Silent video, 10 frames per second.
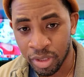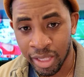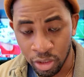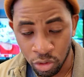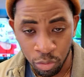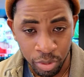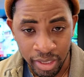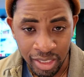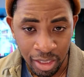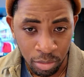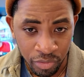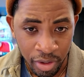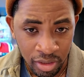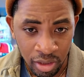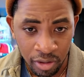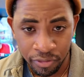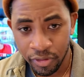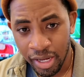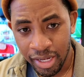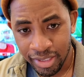but they do play teams very tough.
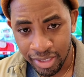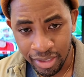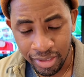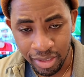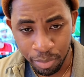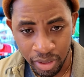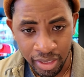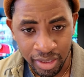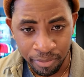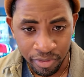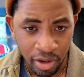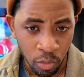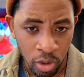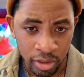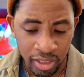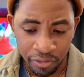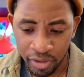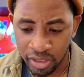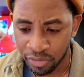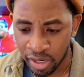Tennessee played them very well on
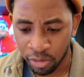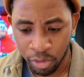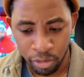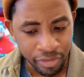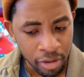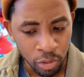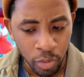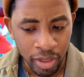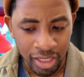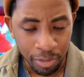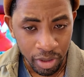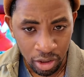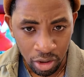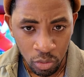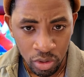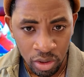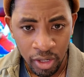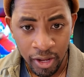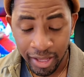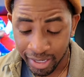defense. Vanderbilt found a way to keep it close.
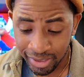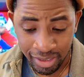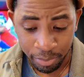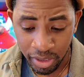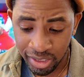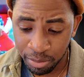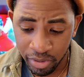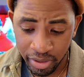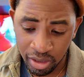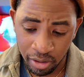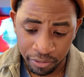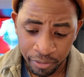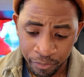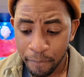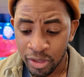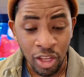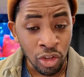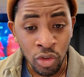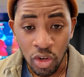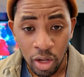Like I said, they play teams very tough.
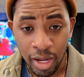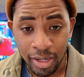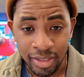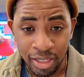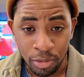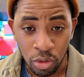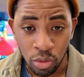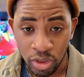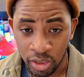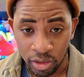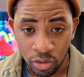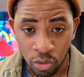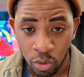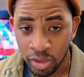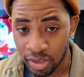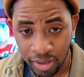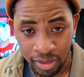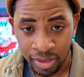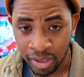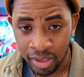You saw a lot of teams losing towards
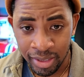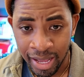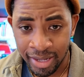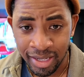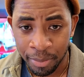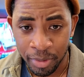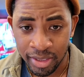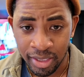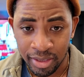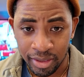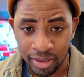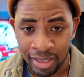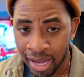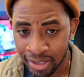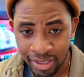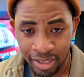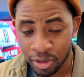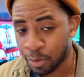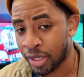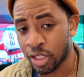the last game of the season. A lot of
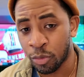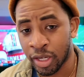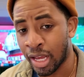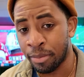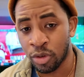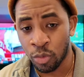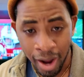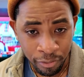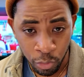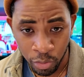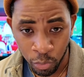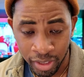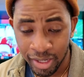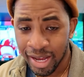teams, especially when it came to rivalry week,